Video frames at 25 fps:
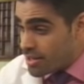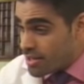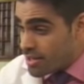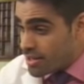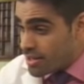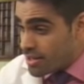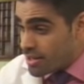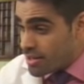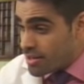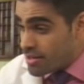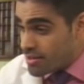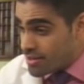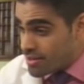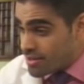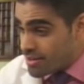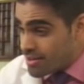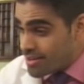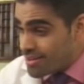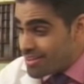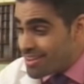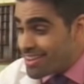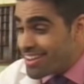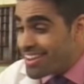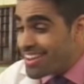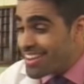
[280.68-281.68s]
Wipe front to
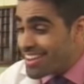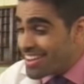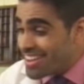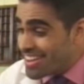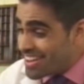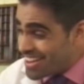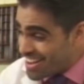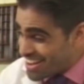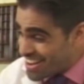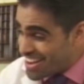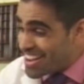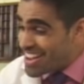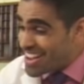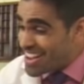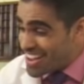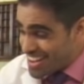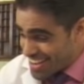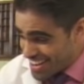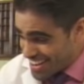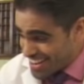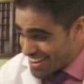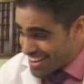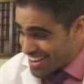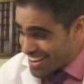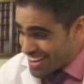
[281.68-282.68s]
back, then flush, then
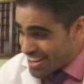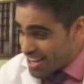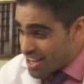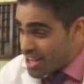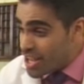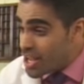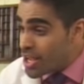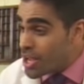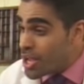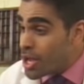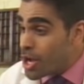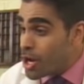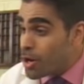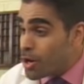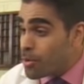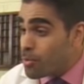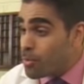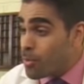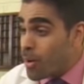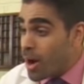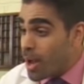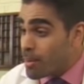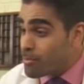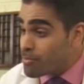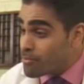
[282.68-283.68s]
wash.
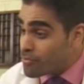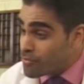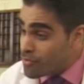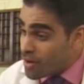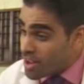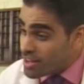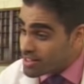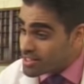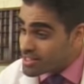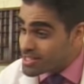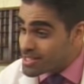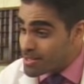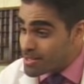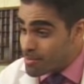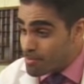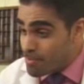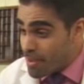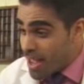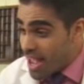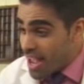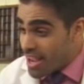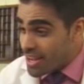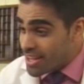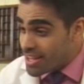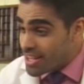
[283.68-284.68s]
Wipe front, front to
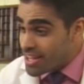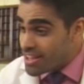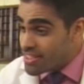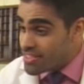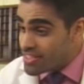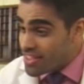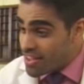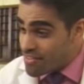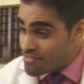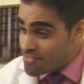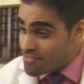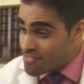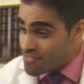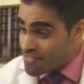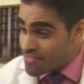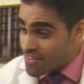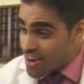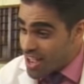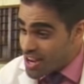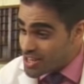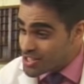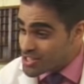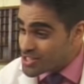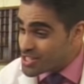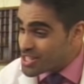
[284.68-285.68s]
back, back then, then,
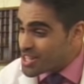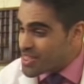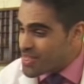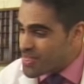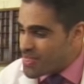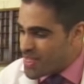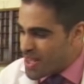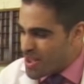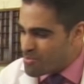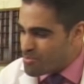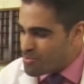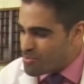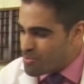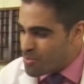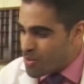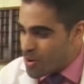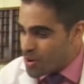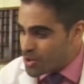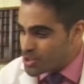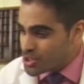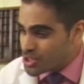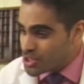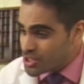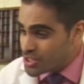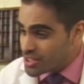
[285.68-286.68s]
flush, then, then
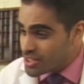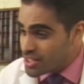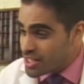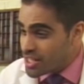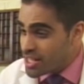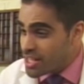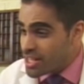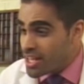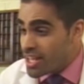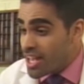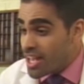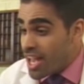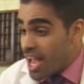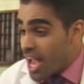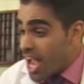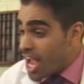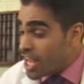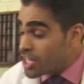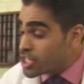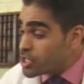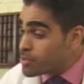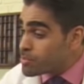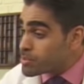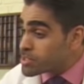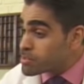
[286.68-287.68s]
wash. wash.
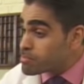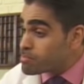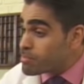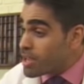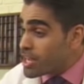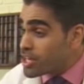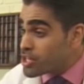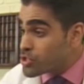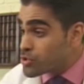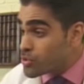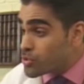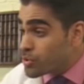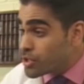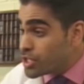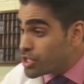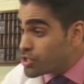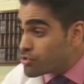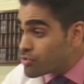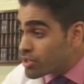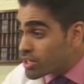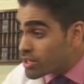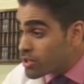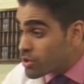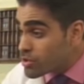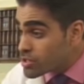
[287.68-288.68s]
And you must make sure you
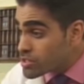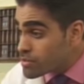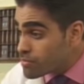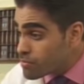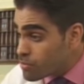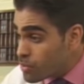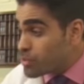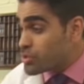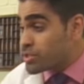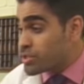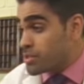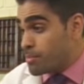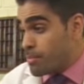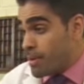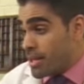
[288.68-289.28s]
drink lots of water,